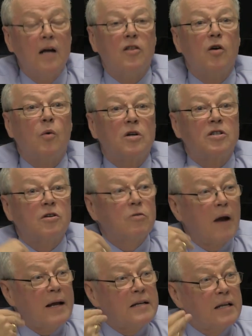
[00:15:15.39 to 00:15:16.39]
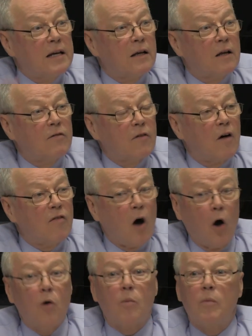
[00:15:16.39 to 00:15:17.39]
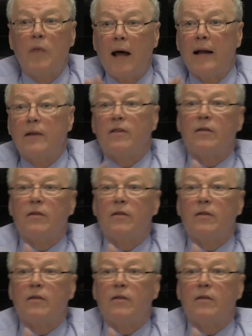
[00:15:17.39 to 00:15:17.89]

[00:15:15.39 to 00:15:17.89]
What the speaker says: there was a great deal of hope that,